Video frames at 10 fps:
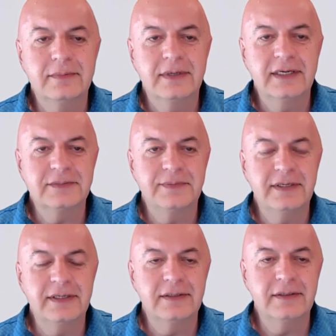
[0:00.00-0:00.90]
has
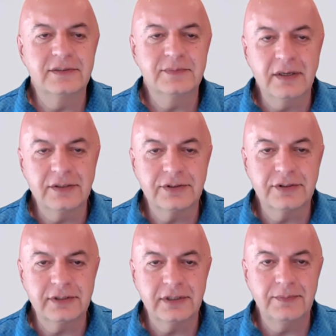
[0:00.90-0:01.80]
been
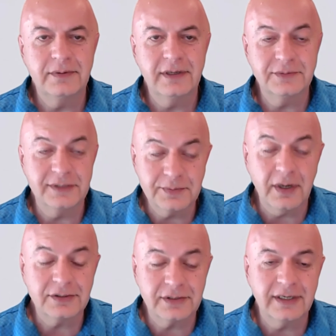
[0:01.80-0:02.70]

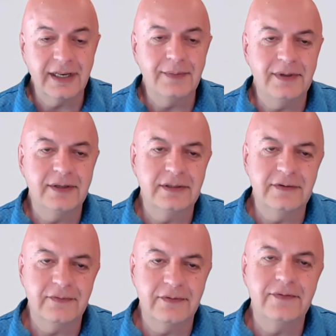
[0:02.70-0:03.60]
sponsoring the
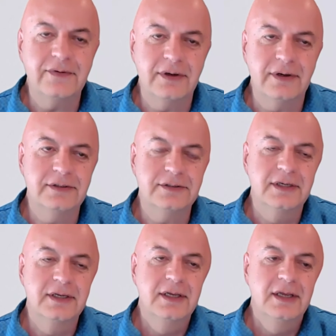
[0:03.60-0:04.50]
APLD for a few years,
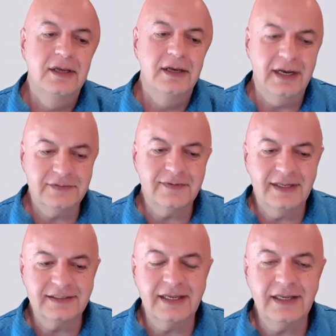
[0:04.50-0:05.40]
as well
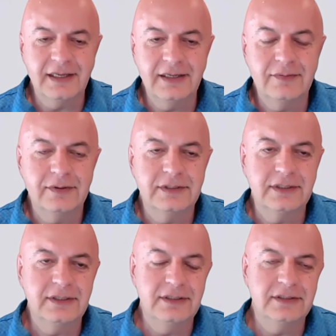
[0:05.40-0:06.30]
as InQI, which
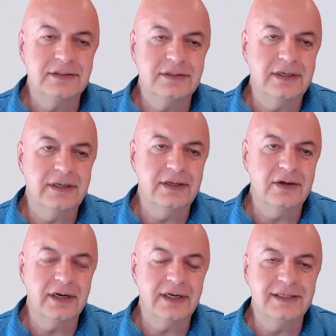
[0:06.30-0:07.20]
is an
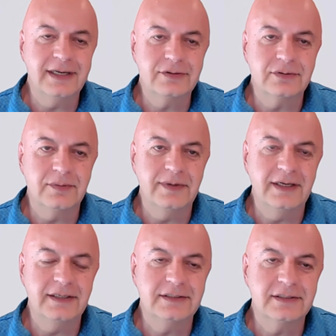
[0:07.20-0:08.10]

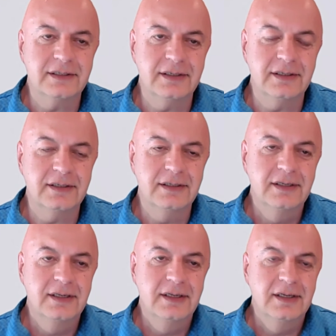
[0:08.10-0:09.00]
architectural-based
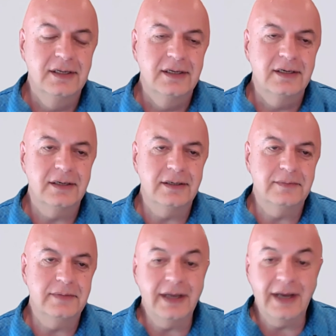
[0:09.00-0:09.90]

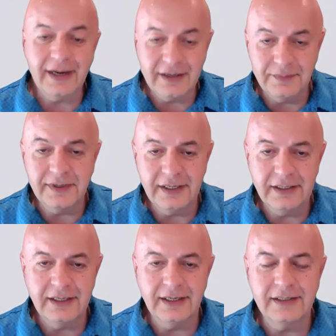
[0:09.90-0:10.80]
AI company
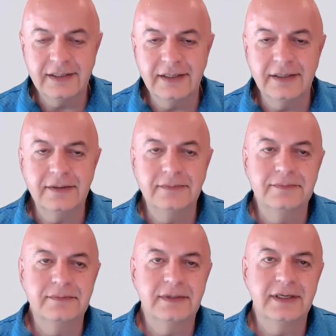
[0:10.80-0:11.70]

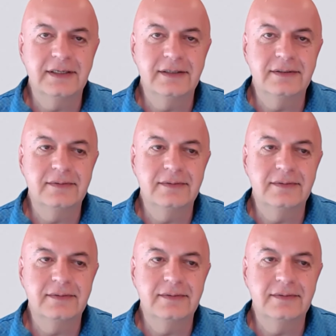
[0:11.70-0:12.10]
that